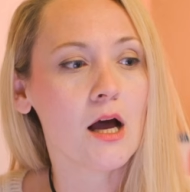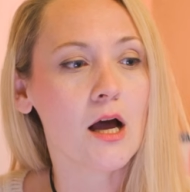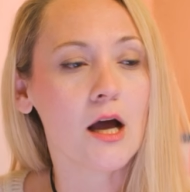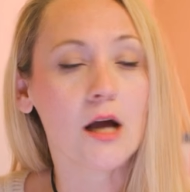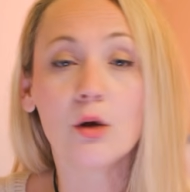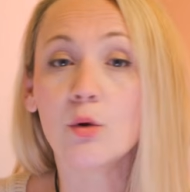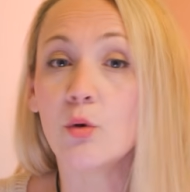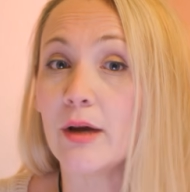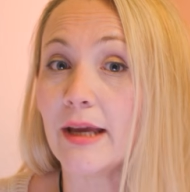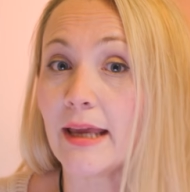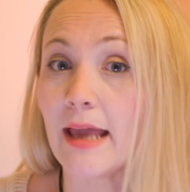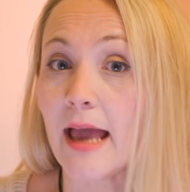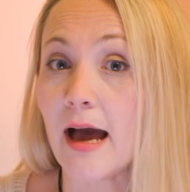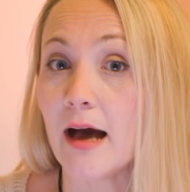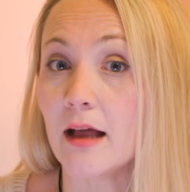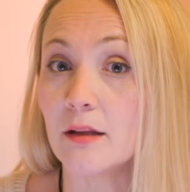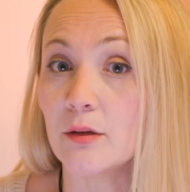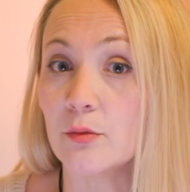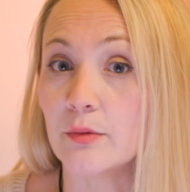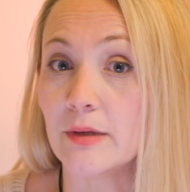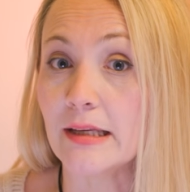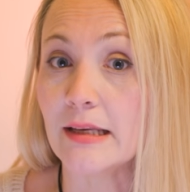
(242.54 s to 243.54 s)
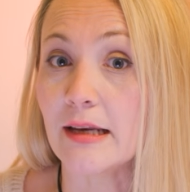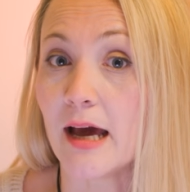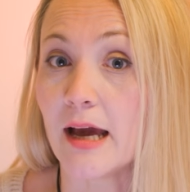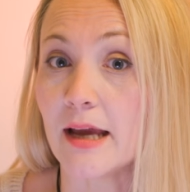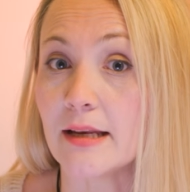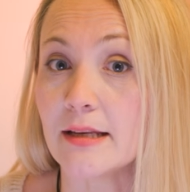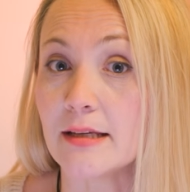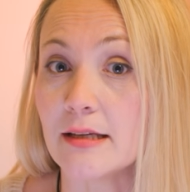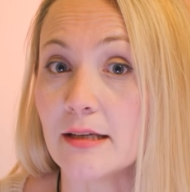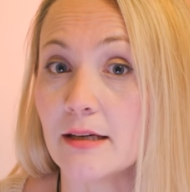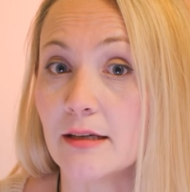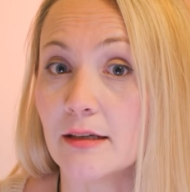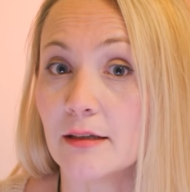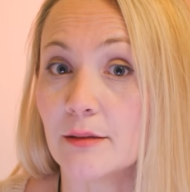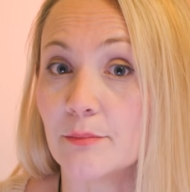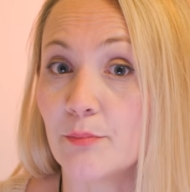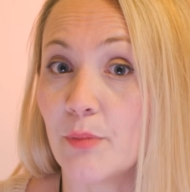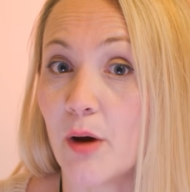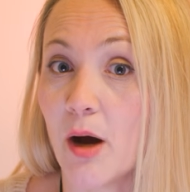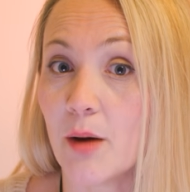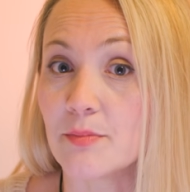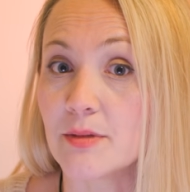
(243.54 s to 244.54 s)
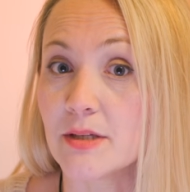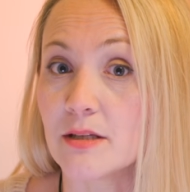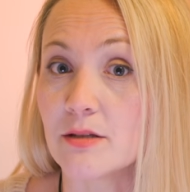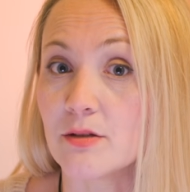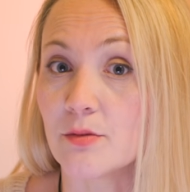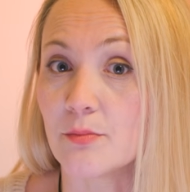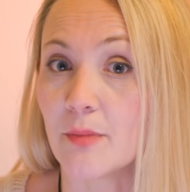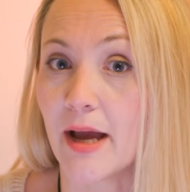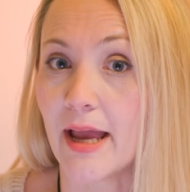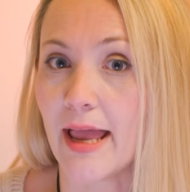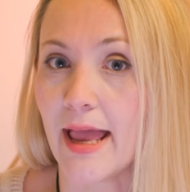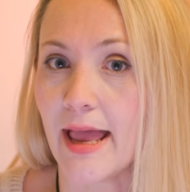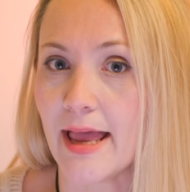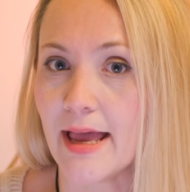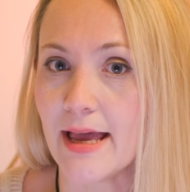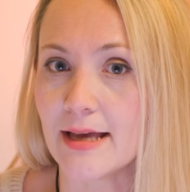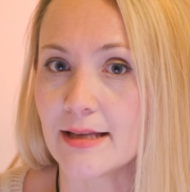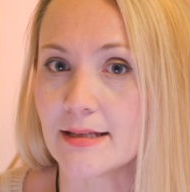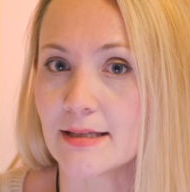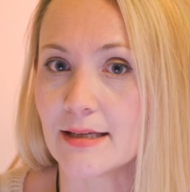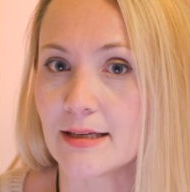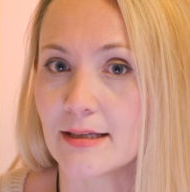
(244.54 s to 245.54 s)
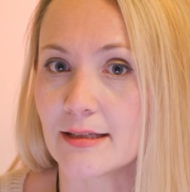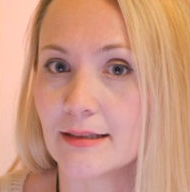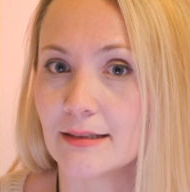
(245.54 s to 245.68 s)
A quick Halloween idea popped into my head.